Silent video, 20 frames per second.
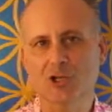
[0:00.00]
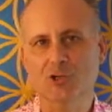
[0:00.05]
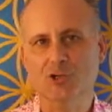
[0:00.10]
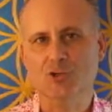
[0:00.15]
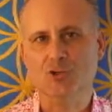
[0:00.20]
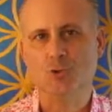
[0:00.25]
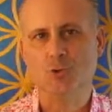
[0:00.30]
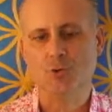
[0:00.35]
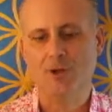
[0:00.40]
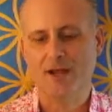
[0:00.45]

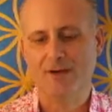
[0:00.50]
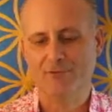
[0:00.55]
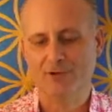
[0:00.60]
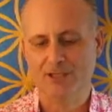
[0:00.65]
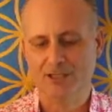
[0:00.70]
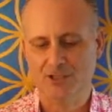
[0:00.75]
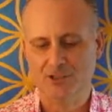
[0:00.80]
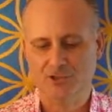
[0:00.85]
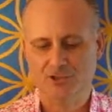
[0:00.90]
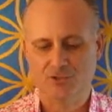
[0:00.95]
travel
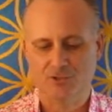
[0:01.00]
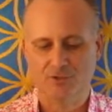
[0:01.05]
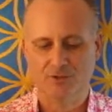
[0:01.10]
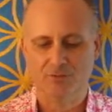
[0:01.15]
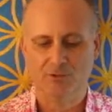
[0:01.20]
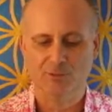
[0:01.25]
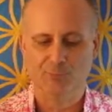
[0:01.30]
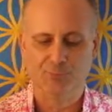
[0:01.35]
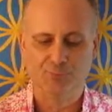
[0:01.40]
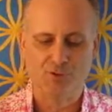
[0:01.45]
industry,
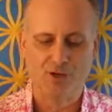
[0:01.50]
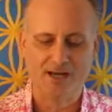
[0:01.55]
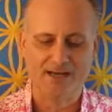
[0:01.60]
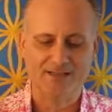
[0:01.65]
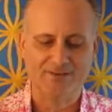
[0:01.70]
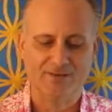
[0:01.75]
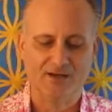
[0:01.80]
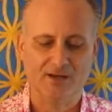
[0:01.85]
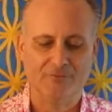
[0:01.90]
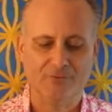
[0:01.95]
with a
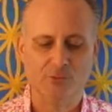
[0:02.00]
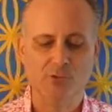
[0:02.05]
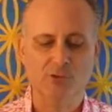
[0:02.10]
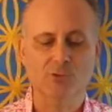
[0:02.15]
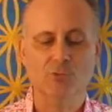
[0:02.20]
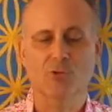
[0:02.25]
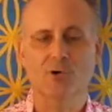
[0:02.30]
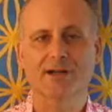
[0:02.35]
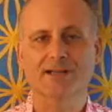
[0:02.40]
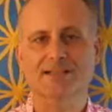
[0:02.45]
product that
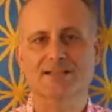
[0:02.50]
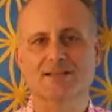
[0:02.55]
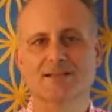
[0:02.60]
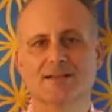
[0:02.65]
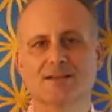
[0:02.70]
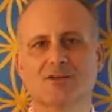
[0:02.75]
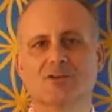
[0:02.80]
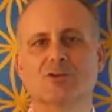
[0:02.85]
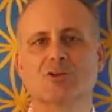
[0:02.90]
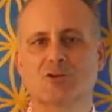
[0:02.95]
everyone wants
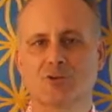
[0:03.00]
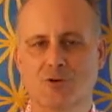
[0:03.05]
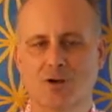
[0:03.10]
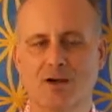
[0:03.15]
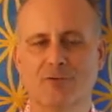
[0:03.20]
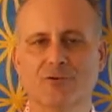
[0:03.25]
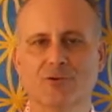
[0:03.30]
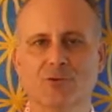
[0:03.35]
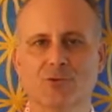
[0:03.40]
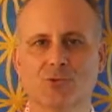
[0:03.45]
to
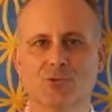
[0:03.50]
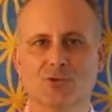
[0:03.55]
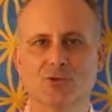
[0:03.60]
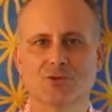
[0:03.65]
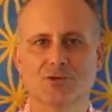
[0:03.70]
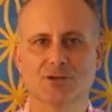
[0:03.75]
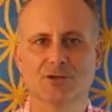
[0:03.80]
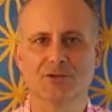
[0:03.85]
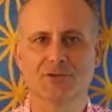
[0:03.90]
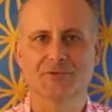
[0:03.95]
travel the
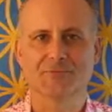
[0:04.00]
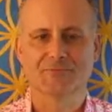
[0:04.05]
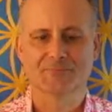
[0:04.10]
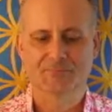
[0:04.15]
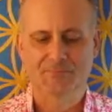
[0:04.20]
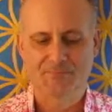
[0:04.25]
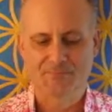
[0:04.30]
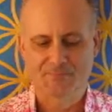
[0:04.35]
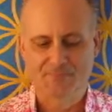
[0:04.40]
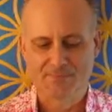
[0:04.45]
world.
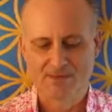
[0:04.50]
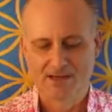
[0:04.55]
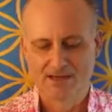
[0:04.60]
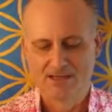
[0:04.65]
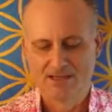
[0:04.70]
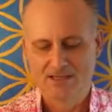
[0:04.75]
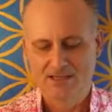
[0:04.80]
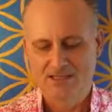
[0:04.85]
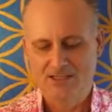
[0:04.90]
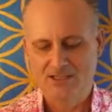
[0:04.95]

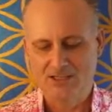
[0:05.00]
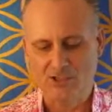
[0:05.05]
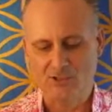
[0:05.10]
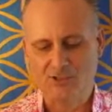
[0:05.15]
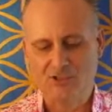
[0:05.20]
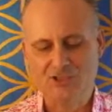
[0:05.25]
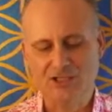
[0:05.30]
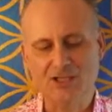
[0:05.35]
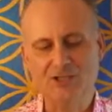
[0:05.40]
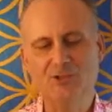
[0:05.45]
So
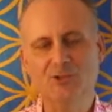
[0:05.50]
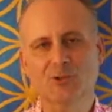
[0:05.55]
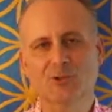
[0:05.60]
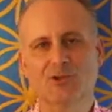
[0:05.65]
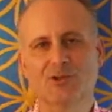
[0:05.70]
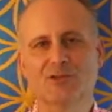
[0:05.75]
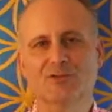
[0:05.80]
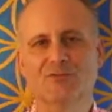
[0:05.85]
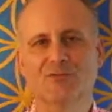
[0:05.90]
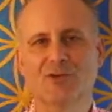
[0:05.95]
stay tuned to
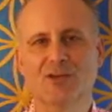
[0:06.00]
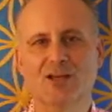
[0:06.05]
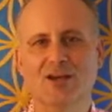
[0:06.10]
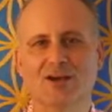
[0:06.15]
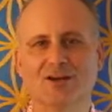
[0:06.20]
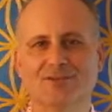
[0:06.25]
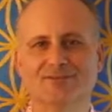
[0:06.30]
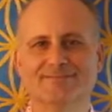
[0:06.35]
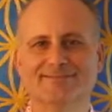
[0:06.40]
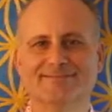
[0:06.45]
this video.